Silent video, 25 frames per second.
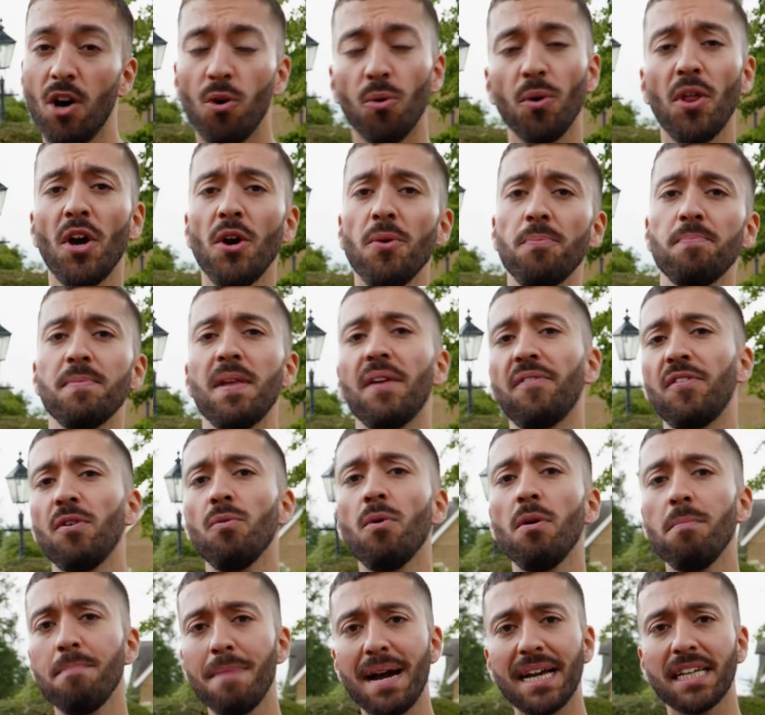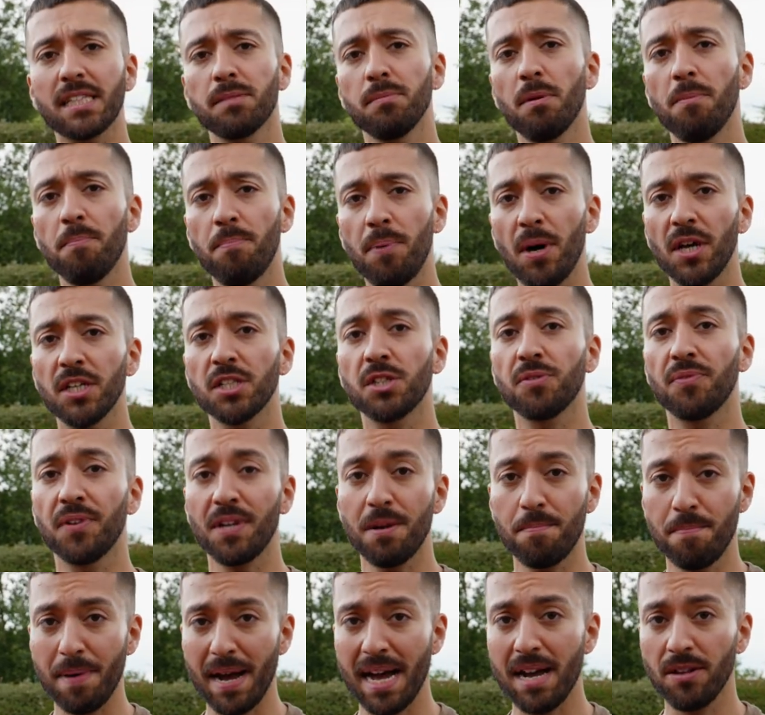Although, if you want maximum punch for
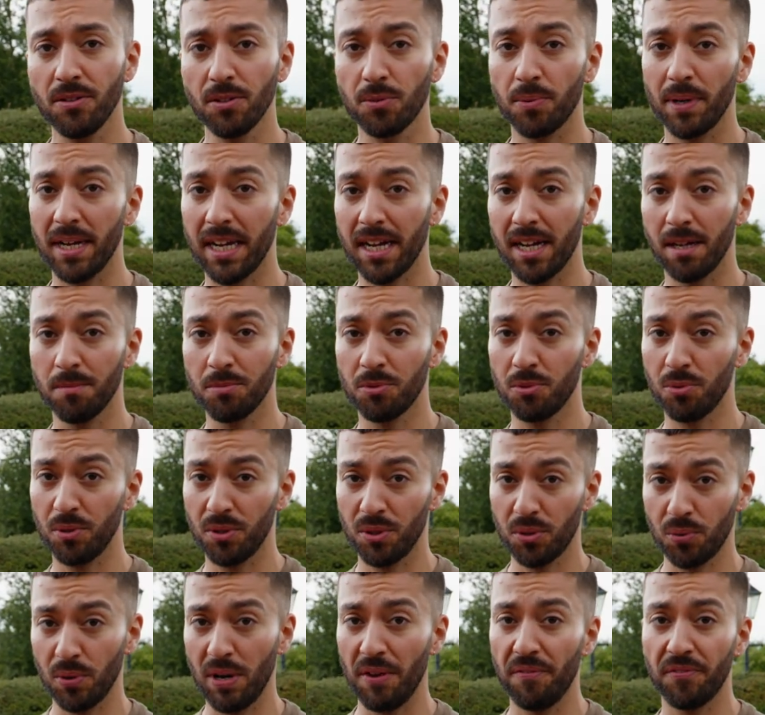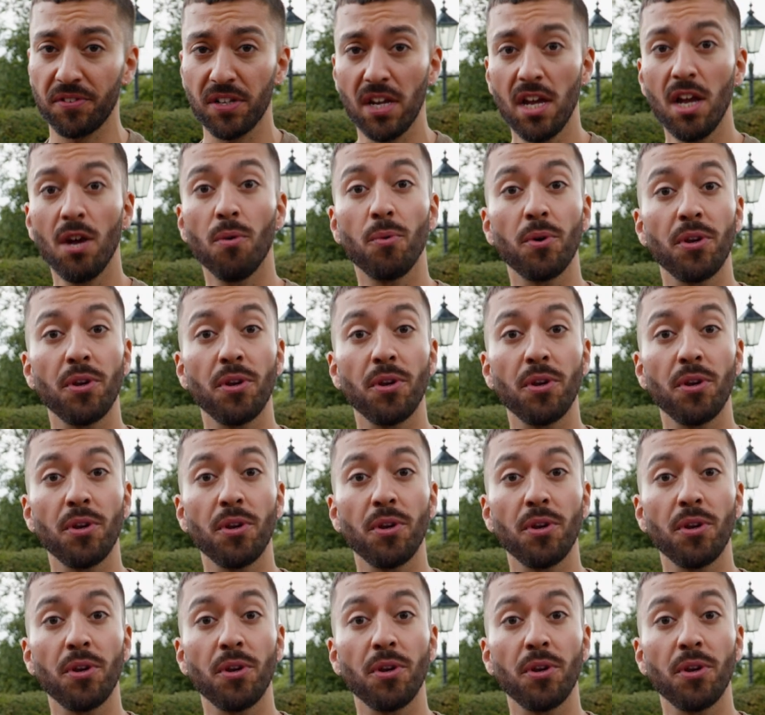your pounds when it comes to a Swift,